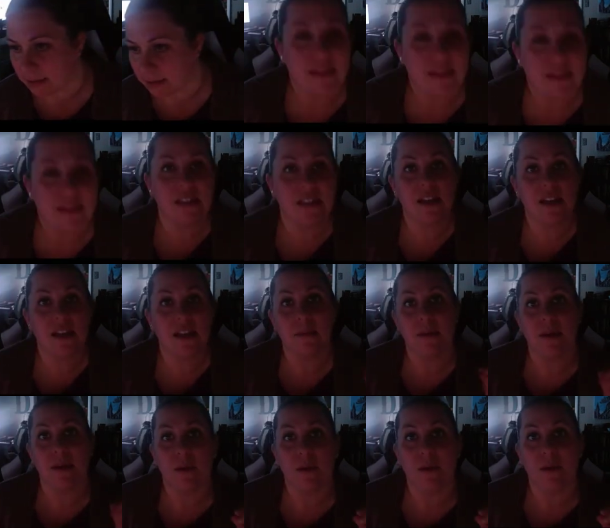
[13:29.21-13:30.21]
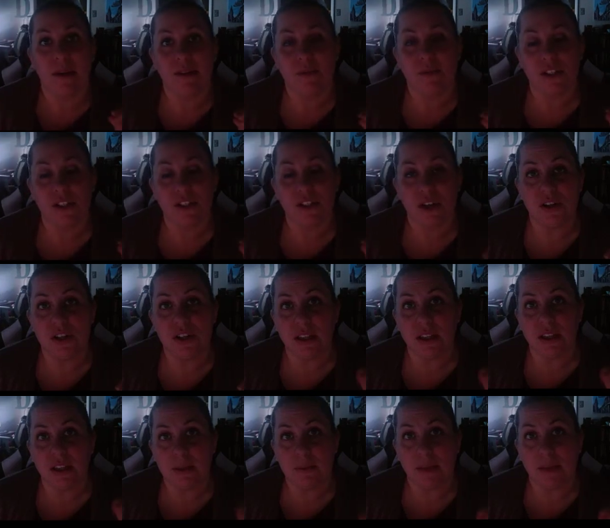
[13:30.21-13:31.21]
This is going to be where we would
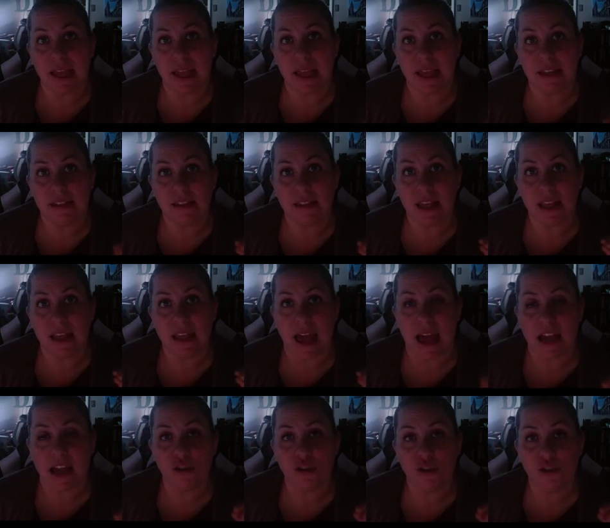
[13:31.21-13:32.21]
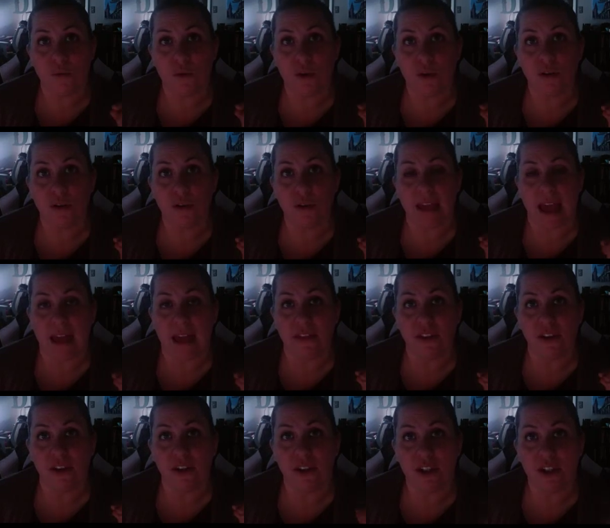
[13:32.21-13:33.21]
surgically place the actual
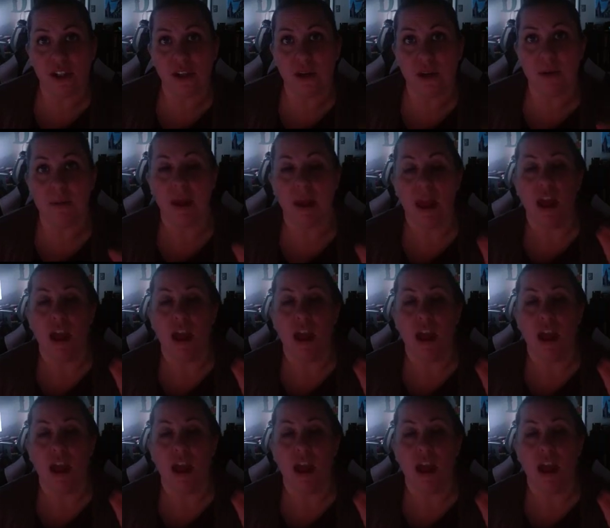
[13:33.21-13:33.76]
catheter tube